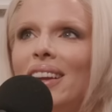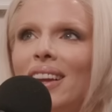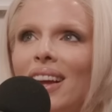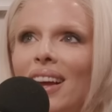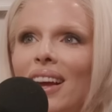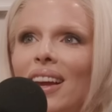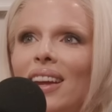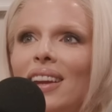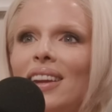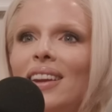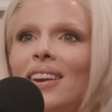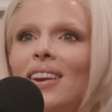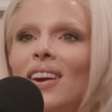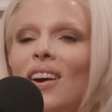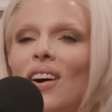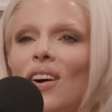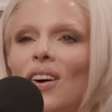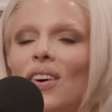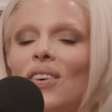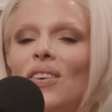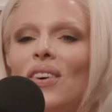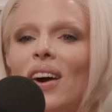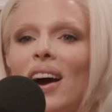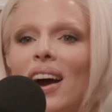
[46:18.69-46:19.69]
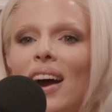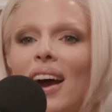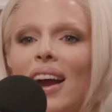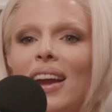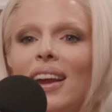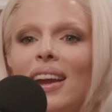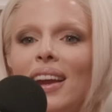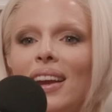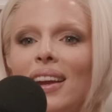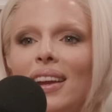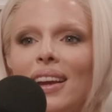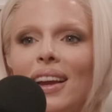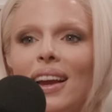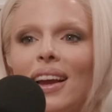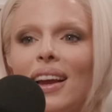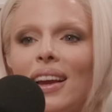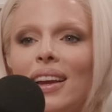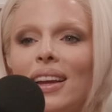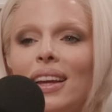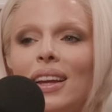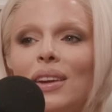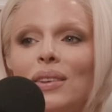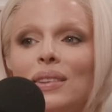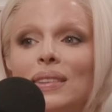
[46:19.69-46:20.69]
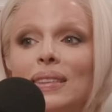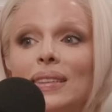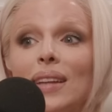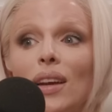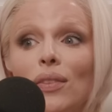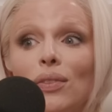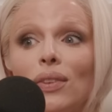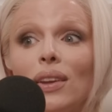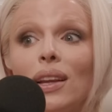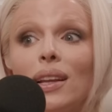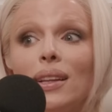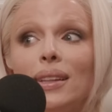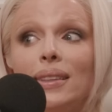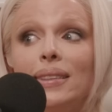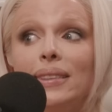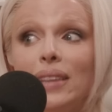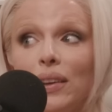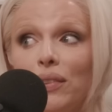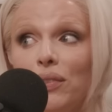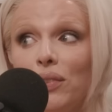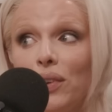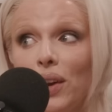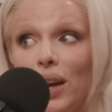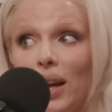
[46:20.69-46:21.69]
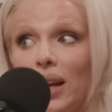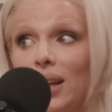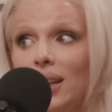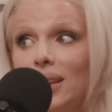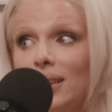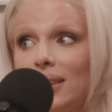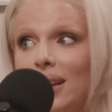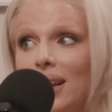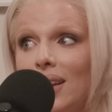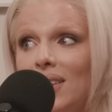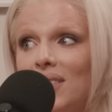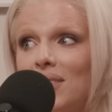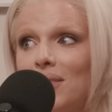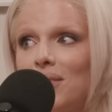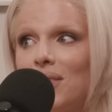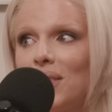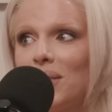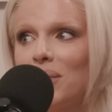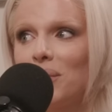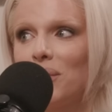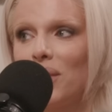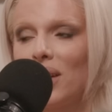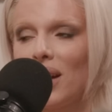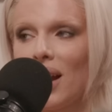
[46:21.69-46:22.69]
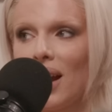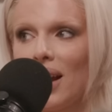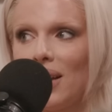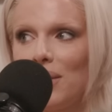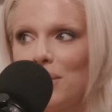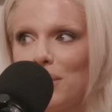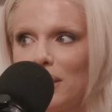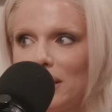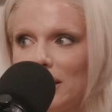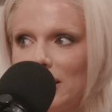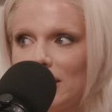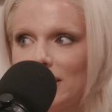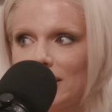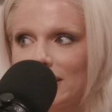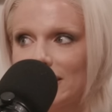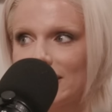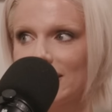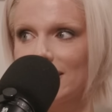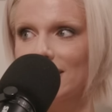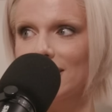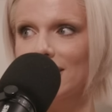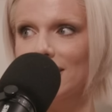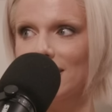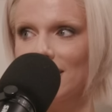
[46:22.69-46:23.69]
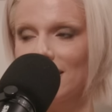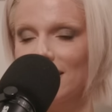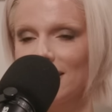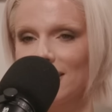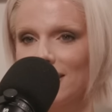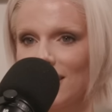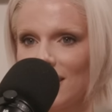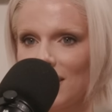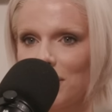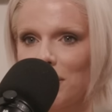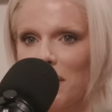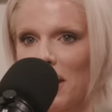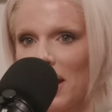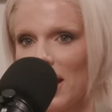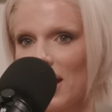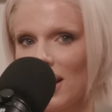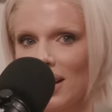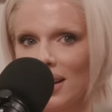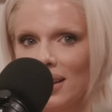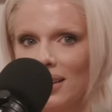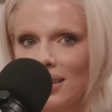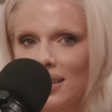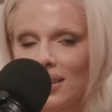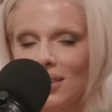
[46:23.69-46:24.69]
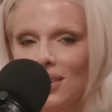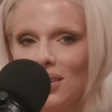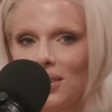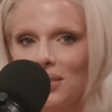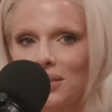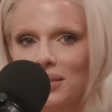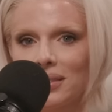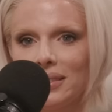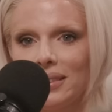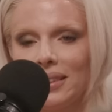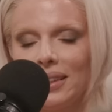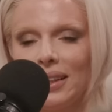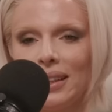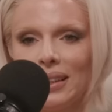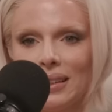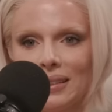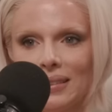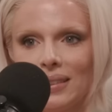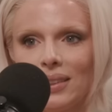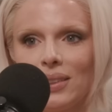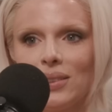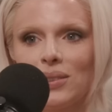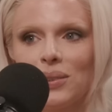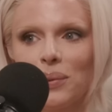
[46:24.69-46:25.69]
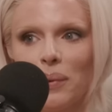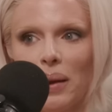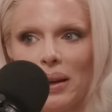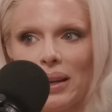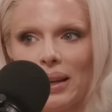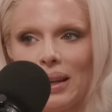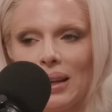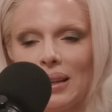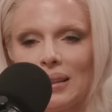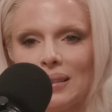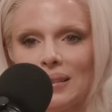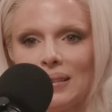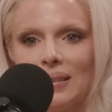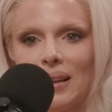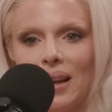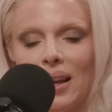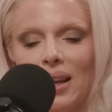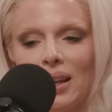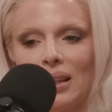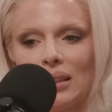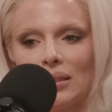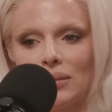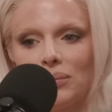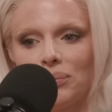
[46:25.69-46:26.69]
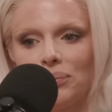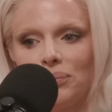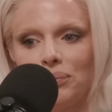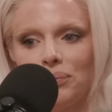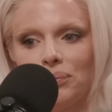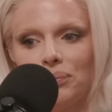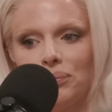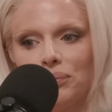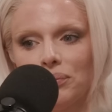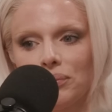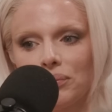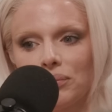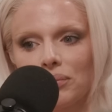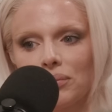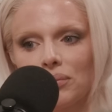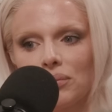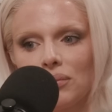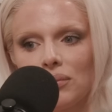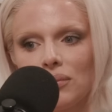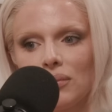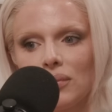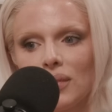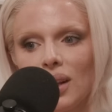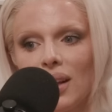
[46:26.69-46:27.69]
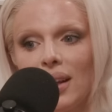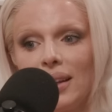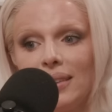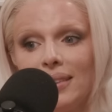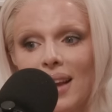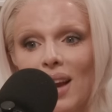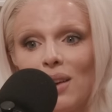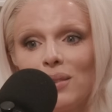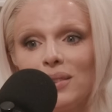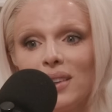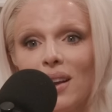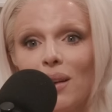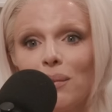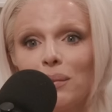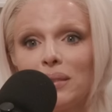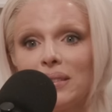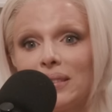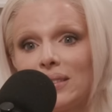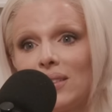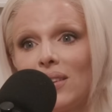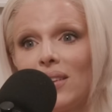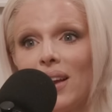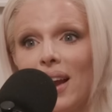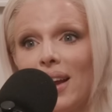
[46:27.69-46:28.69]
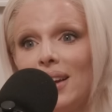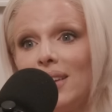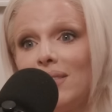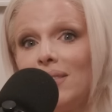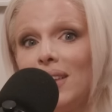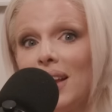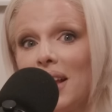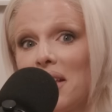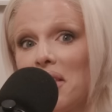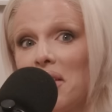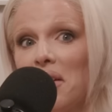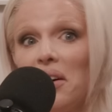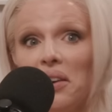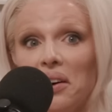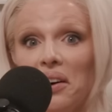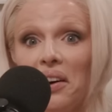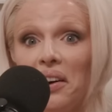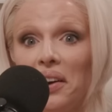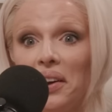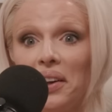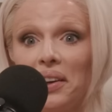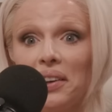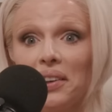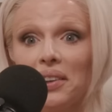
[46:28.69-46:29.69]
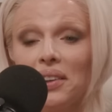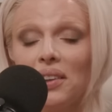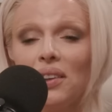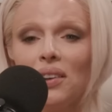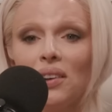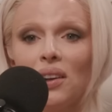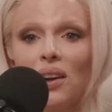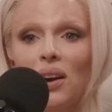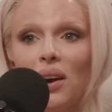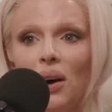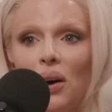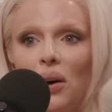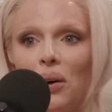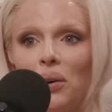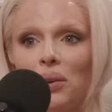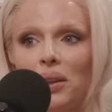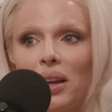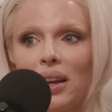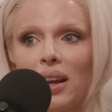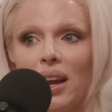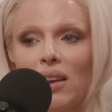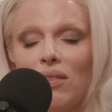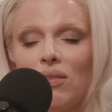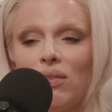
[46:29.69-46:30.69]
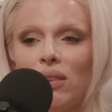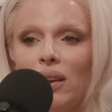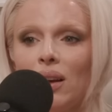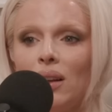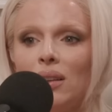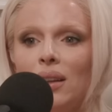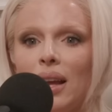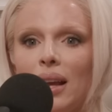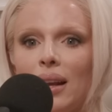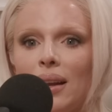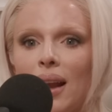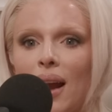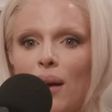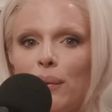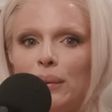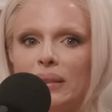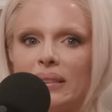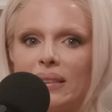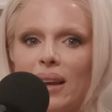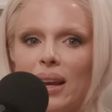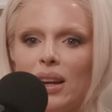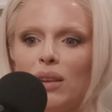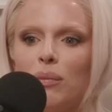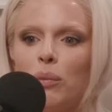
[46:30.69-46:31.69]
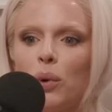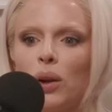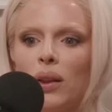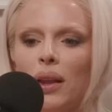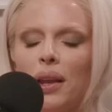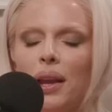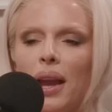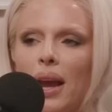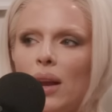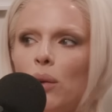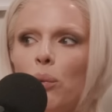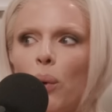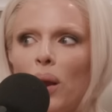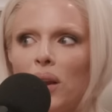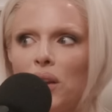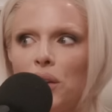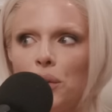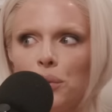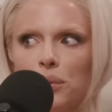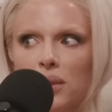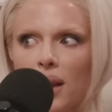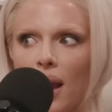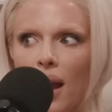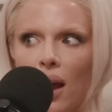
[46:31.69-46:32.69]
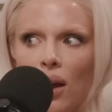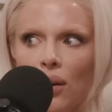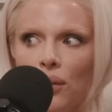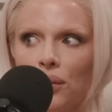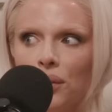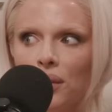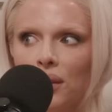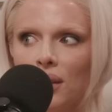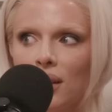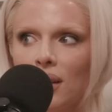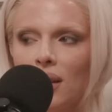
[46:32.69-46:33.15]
you know, I it's definitely different than from when I was in my, you know, mm-hmm. teens and 20s like like downtown was still kind of like the hood, you mm-hmm. know? Like I feel like now it's kind of more like NYU town